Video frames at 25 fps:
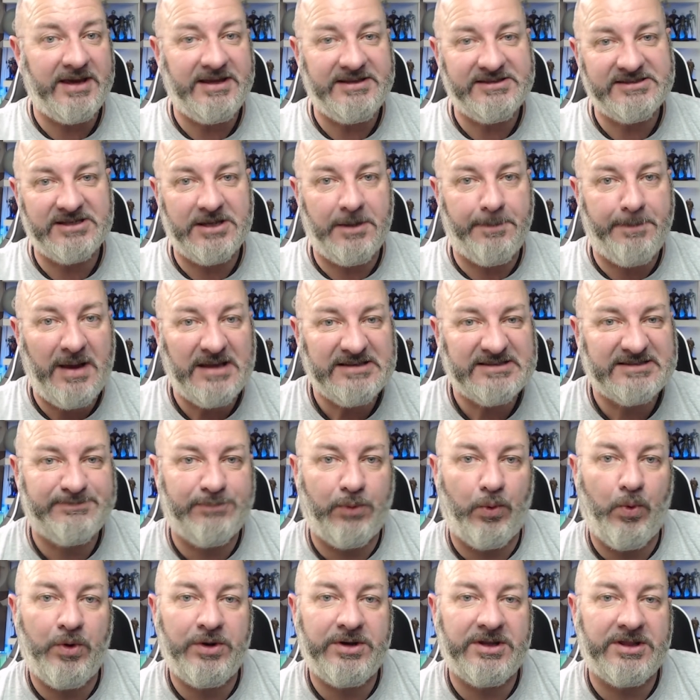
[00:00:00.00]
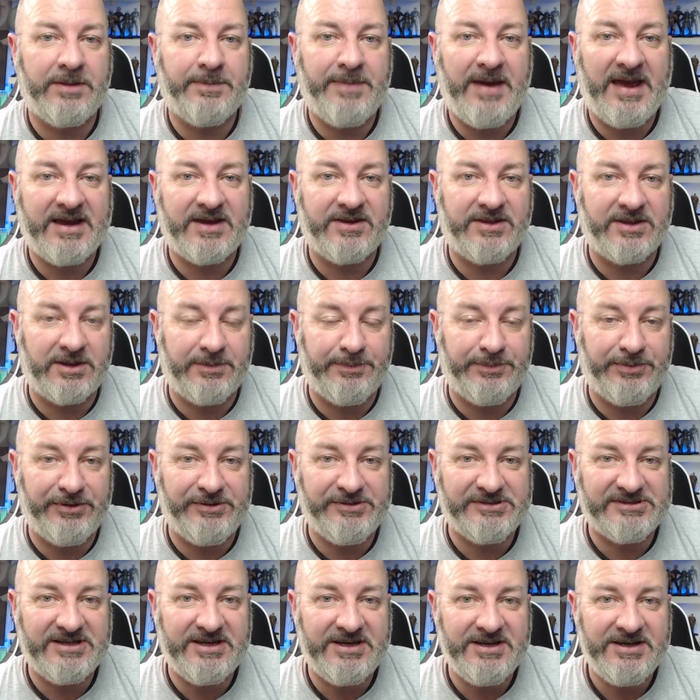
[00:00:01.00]
into the bus board at the back of the
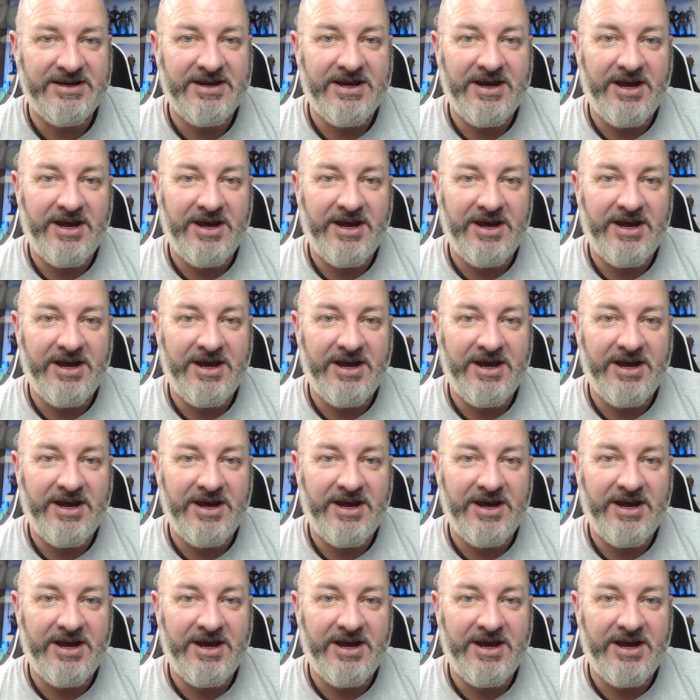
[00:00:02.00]
computer.